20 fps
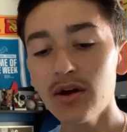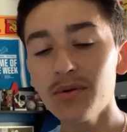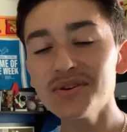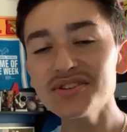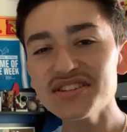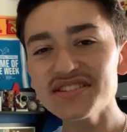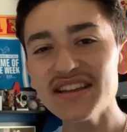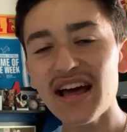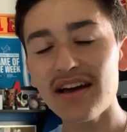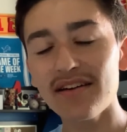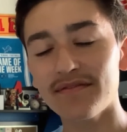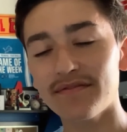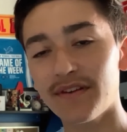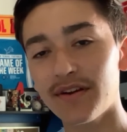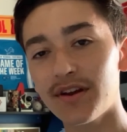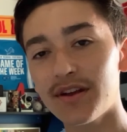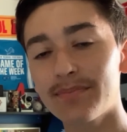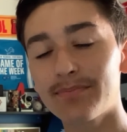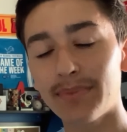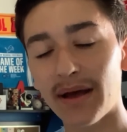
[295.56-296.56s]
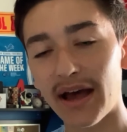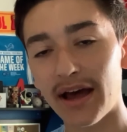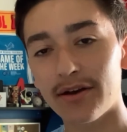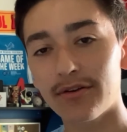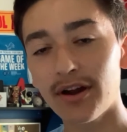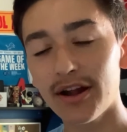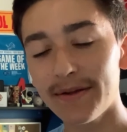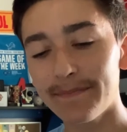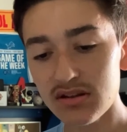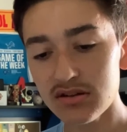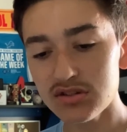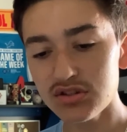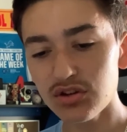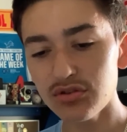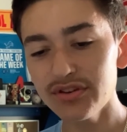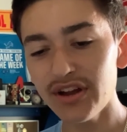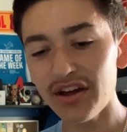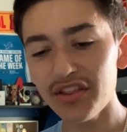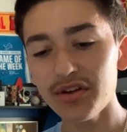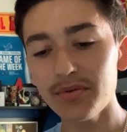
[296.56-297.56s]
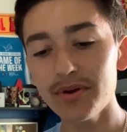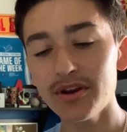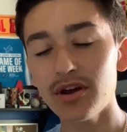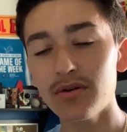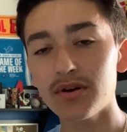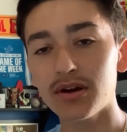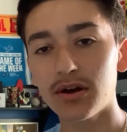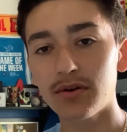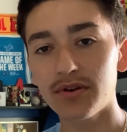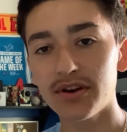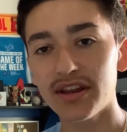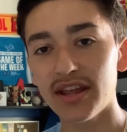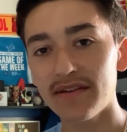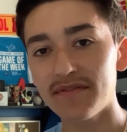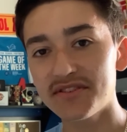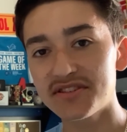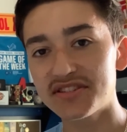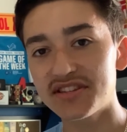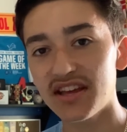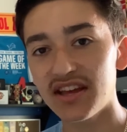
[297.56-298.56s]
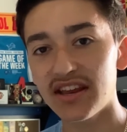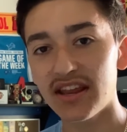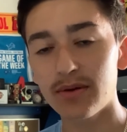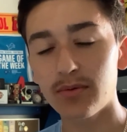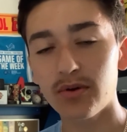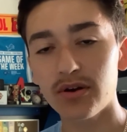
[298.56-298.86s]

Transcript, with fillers: which is not very bad, right? So now that we know what Corey Davis did and